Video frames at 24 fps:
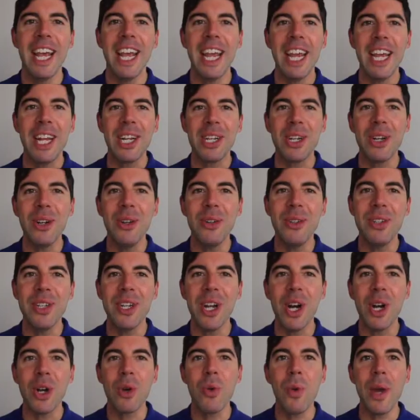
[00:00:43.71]
Included
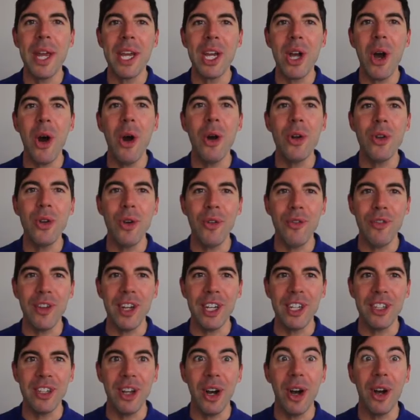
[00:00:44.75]
are quick on your
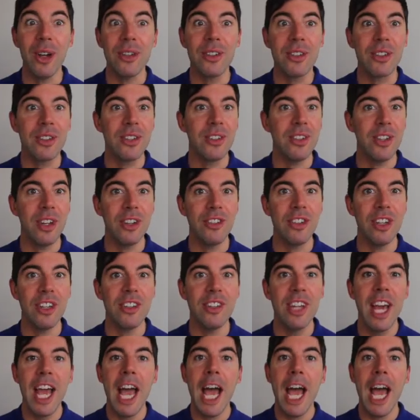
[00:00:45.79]
feet tasks such as